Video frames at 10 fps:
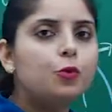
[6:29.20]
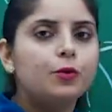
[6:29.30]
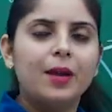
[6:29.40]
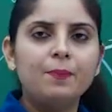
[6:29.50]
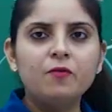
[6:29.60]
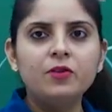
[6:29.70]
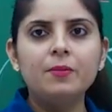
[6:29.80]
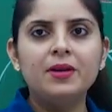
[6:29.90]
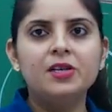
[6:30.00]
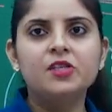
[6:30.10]
two type of the
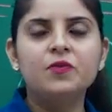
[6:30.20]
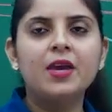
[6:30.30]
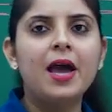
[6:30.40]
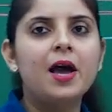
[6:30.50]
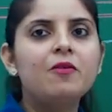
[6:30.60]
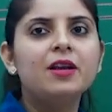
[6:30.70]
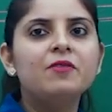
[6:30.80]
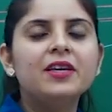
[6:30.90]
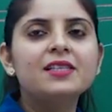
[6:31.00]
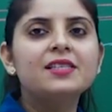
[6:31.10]
mirrors we have, and
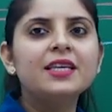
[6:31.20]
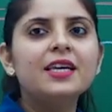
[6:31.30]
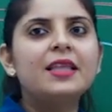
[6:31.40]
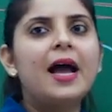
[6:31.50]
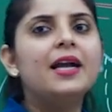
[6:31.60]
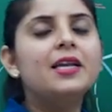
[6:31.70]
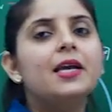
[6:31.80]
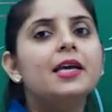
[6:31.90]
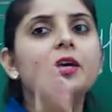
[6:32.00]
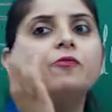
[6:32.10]
we can see that
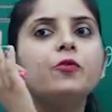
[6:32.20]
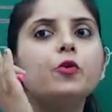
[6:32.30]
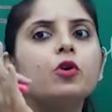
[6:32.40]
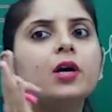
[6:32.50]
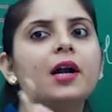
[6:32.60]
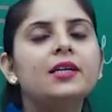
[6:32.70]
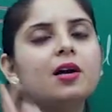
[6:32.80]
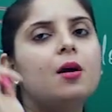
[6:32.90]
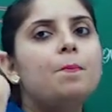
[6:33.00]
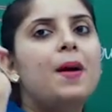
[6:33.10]
if you cut
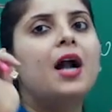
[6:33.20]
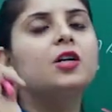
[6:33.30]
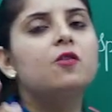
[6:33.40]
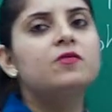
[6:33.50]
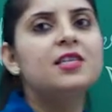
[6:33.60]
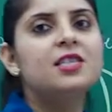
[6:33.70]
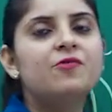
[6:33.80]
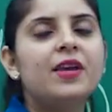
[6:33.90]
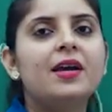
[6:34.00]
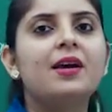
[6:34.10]
a part of the
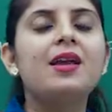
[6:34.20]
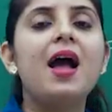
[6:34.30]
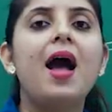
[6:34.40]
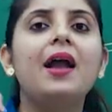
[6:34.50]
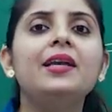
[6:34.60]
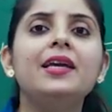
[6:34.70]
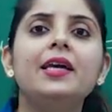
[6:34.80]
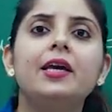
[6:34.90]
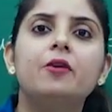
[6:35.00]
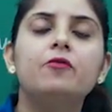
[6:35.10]
sphere and
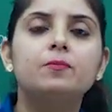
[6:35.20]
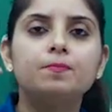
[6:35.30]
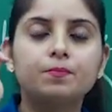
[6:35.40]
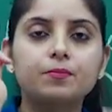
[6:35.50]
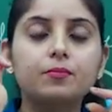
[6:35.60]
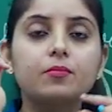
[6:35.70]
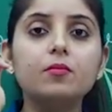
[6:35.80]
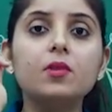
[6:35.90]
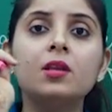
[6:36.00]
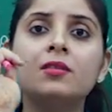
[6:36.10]
if
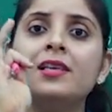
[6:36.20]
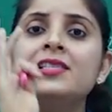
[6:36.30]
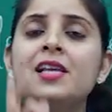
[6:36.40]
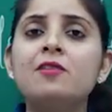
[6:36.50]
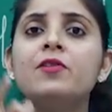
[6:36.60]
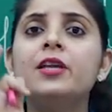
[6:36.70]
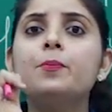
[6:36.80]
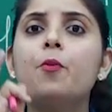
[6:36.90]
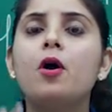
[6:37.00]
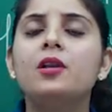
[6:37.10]
the silvery
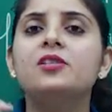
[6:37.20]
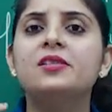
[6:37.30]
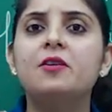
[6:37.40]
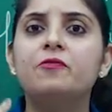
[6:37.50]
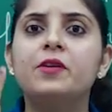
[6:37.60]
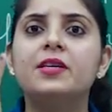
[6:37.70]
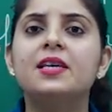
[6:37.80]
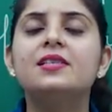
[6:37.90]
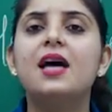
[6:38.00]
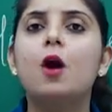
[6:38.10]
polished surface
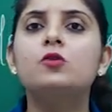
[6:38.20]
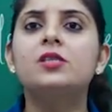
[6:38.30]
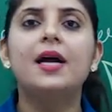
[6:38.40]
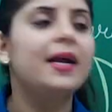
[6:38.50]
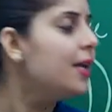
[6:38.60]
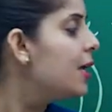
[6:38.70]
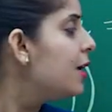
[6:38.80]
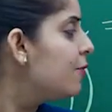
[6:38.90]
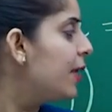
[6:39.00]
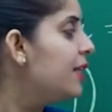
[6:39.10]
is outside,
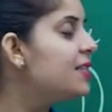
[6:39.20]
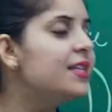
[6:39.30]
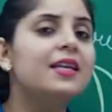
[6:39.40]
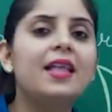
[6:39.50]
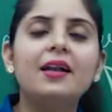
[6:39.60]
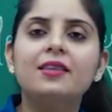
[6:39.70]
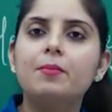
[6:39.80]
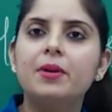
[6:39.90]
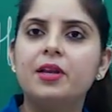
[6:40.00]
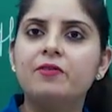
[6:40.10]
we can say that the
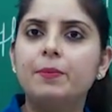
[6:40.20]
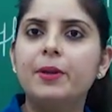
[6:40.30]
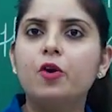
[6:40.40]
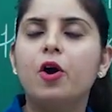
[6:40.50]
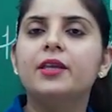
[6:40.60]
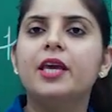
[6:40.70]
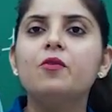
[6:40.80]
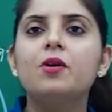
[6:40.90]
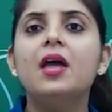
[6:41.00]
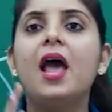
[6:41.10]
mirror will be concave,
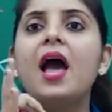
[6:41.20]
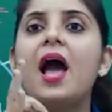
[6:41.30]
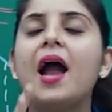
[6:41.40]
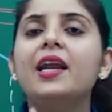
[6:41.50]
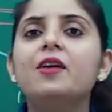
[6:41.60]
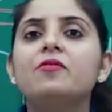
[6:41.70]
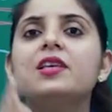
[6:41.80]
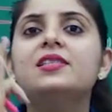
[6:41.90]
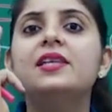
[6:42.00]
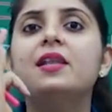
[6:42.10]
and if the
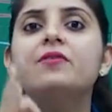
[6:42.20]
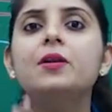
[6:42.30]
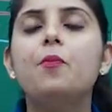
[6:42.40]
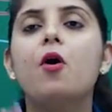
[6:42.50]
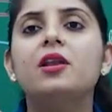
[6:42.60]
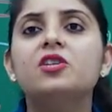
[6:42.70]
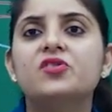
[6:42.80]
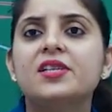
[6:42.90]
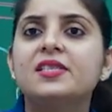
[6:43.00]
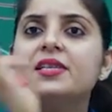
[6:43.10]
silver
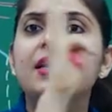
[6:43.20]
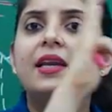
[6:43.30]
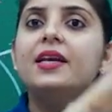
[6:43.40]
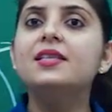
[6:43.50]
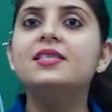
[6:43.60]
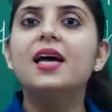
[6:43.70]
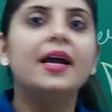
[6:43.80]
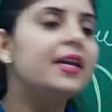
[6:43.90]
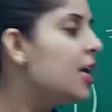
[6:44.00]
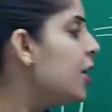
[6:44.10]
polished is done
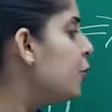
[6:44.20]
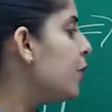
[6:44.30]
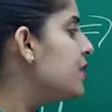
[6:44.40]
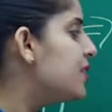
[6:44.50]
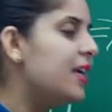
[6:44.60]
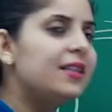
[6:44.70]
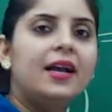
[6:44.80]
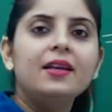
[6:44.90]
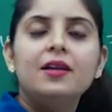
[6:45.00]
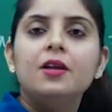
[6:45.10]
inside, you can say
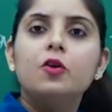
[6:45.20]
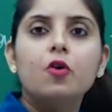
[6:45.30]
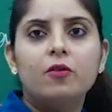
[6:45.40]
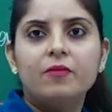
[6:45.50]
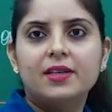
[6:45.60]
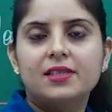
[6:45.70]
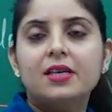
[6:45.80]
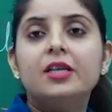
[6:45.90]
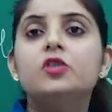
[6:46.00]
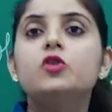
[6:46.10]
that convex.
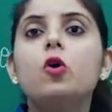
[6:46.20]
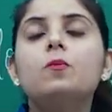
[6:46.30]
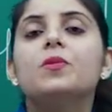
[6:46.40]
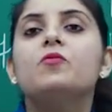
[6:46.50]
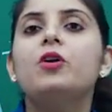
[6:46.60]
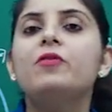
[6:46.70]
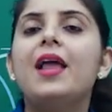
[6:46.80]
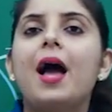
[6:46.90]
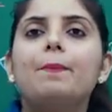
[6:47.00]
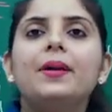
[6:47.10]
So what
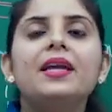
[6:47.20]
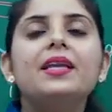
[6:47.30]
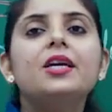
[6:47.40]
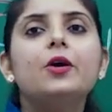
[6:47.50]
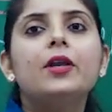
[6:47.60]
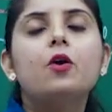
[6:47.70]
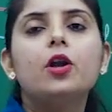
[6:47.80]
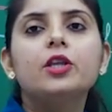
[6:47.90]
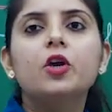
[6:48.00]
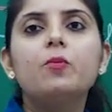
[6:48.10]
will happen in
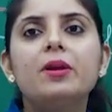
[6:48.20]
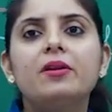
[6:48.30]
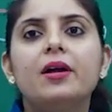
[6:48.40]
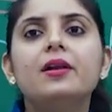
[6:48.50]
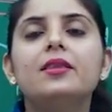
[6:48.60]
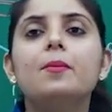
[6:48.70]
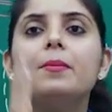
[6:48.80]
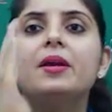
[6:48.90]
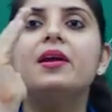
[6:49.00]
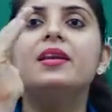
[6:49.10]
concave mirror, the
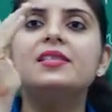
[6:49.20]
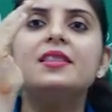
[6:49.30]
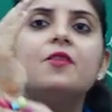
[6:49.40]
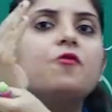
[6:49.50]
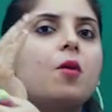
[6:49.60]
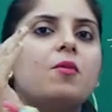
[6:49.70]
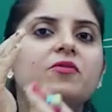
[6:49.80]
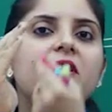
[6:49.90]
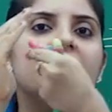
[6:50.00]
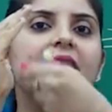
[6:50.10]
mirror is in the form of
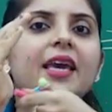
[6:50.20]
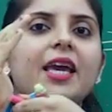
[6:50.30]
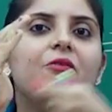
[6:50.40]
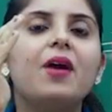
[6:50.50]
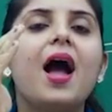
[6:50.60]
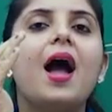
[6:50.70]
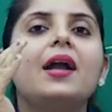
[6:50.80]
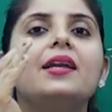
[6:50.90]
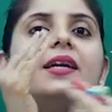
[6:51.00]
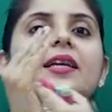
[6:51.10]
the cave
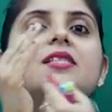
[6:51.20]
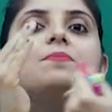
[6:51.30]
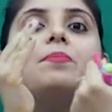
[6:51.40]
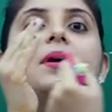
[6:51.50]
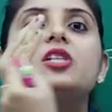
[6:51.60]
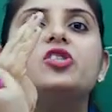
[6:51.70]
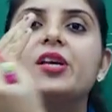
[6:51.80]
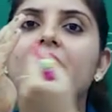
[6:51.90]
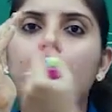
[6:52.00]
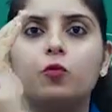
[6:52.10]
and it is
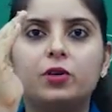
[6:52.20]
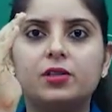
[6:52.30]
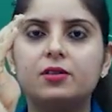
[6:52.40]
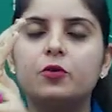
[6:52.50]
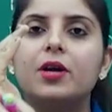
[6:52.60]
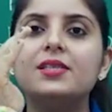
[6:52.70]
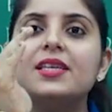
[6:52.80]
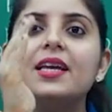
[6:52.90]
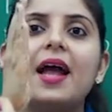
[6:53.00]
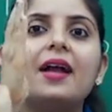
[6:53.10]
bulging outwards. You can
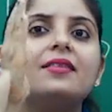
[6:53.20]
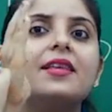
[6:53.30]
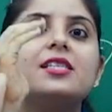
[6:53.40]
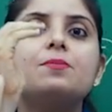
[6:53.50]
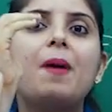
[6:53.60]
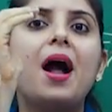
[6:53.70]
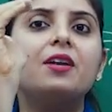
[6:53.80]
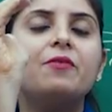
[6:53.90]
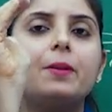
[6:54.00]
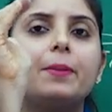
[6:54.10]
say that this part
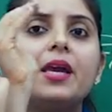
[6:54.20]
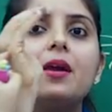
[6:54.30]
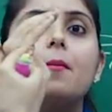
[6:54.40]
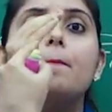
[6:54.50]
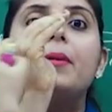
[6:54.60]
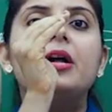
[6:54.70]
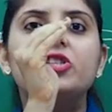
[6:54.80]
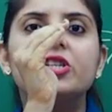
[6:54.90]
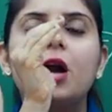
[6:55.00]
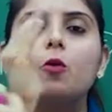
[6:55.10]
will be
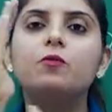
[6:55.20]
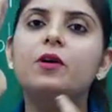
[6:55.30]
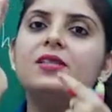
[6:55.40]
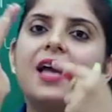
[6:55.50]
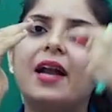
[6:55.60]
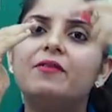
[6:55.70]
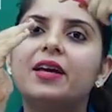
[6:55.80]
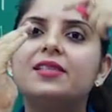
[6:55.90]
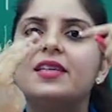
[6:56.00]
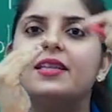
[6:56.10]
bulging outwards, and we
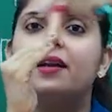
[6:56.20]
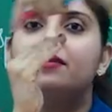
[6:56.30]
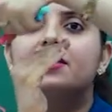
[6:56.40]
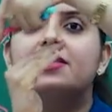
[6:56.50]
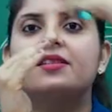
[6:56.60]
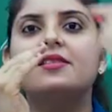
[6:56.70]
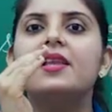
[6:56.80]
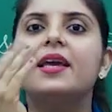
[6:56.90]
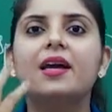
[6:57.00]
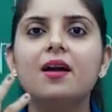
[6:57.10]
can say that this is just
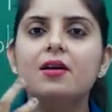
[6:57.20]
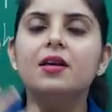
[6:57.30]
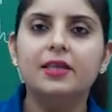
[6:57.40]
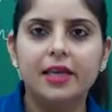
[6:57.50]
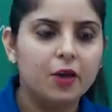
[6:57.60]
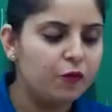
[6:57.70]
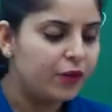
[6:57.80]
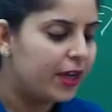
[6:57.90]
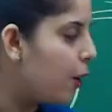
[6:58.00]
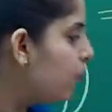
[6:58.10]
like a cave
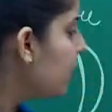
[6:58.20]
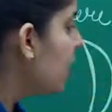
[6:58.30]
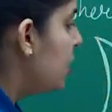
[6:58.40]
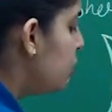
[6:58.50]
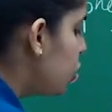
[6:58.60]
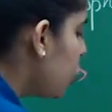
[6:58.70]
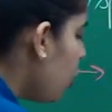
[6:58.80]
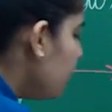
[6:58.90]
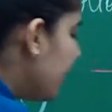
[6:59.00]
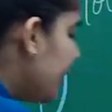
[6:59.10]
we have. So
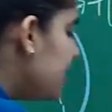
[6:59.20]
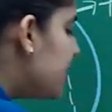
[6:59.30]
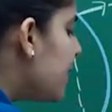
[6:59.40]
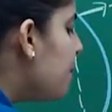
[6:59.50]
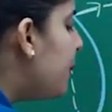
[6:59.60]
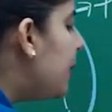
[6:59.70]
in simple